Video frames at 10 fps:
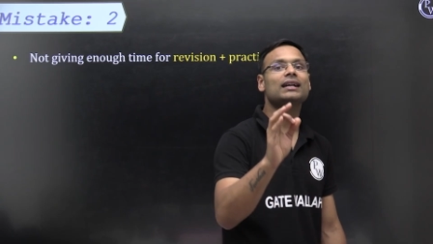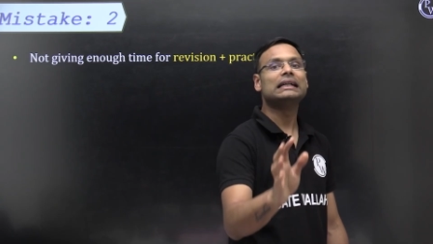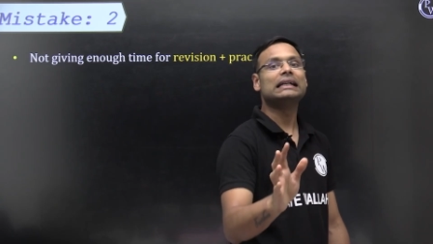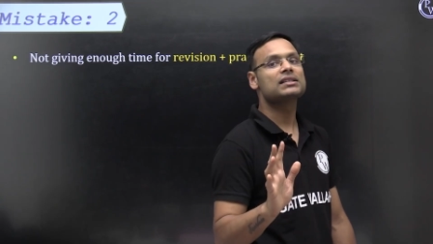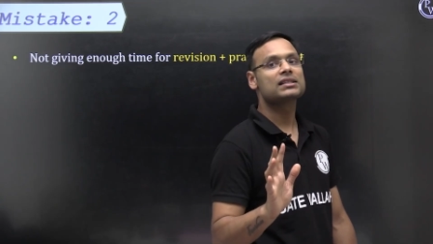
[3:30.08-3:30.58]

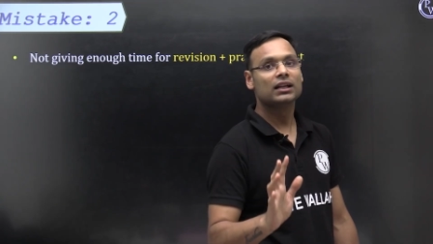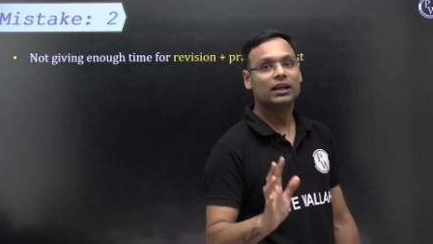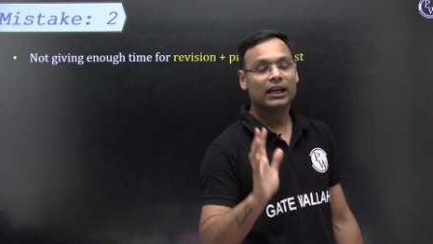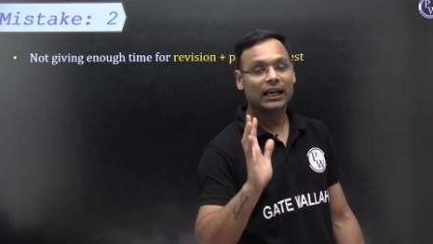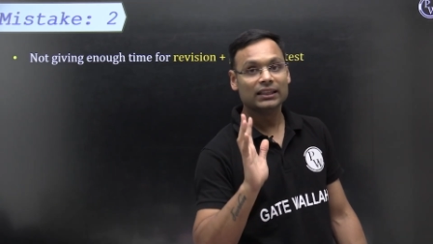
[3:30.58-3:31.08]
and test
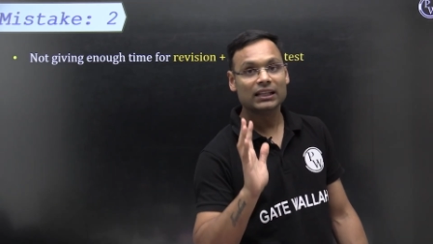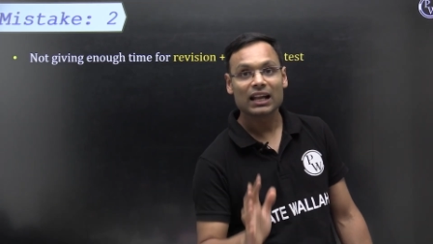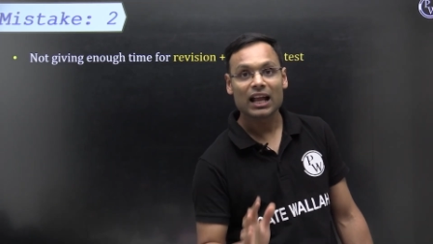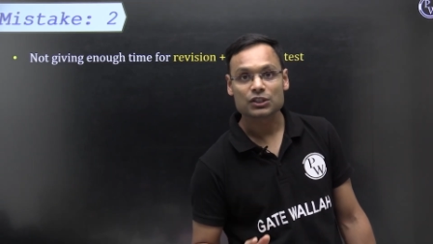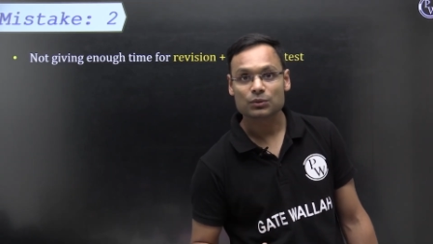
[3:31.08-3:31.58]
in the
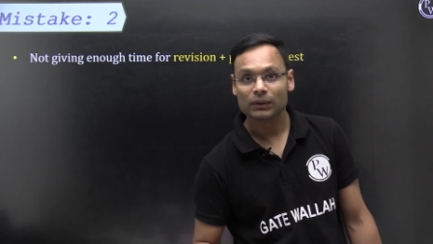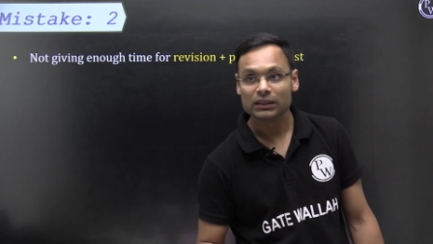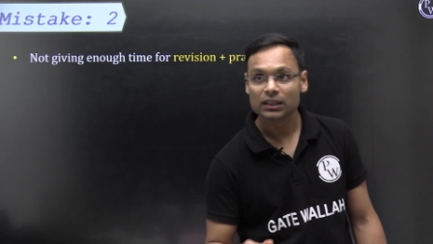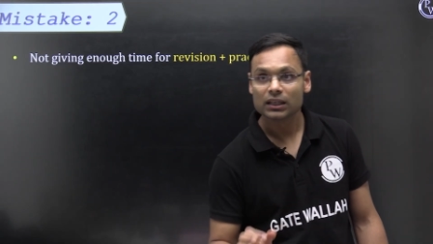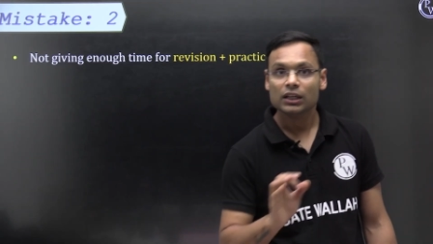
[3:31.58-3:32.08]
last
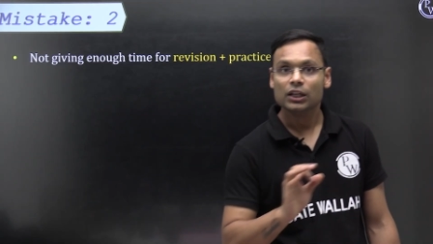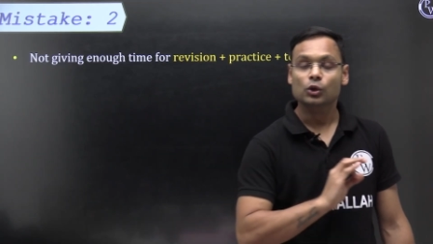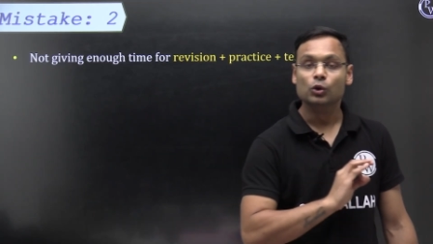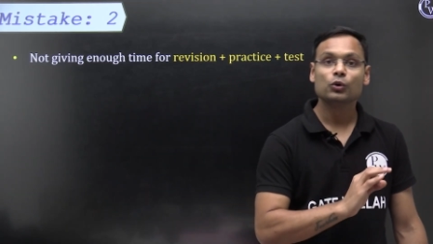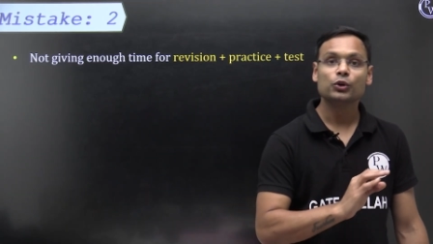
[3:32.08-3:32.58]
month
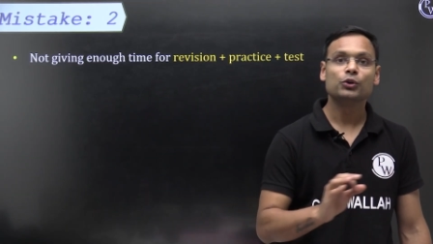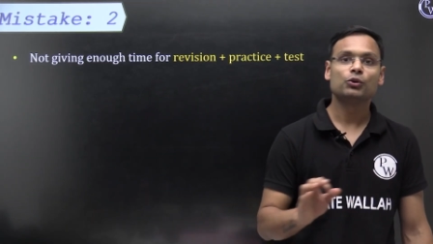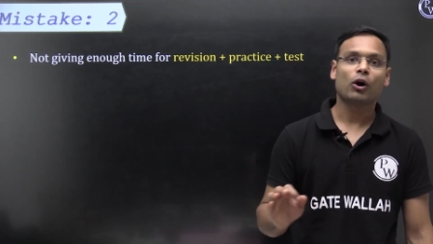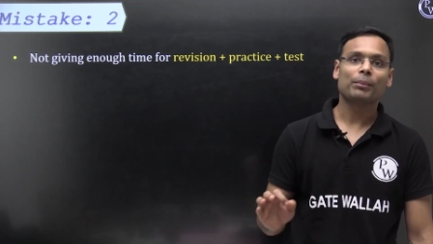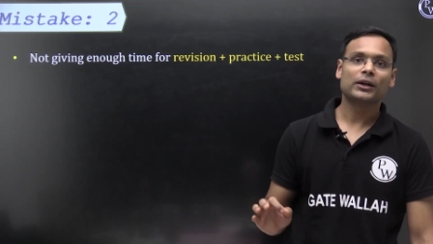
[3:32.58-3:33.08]
no new
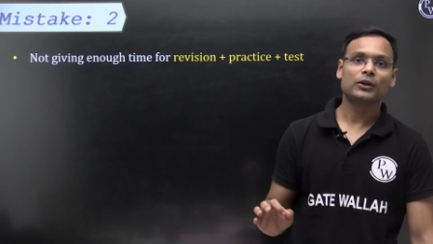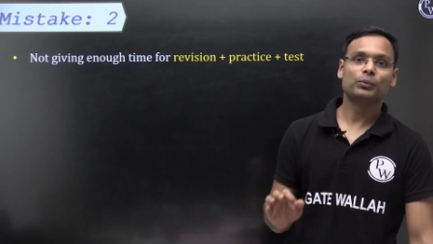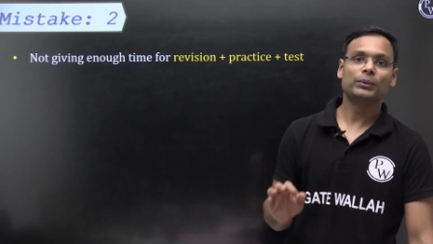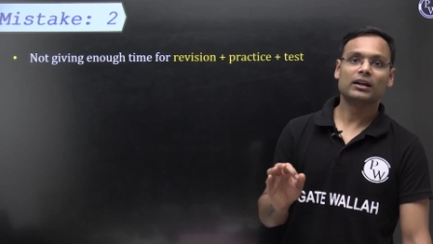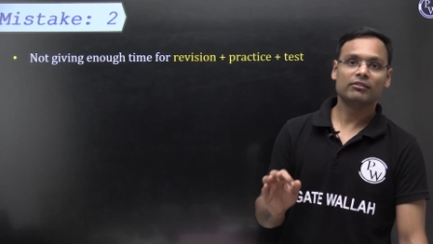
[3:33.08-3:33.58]
topic
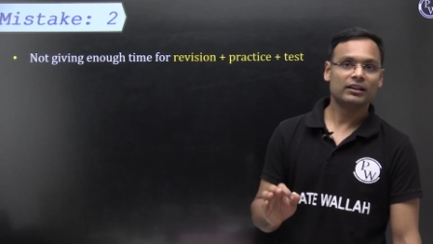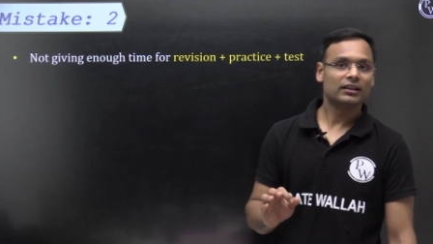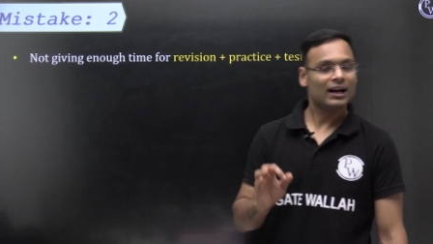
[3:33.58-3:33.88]
to be covered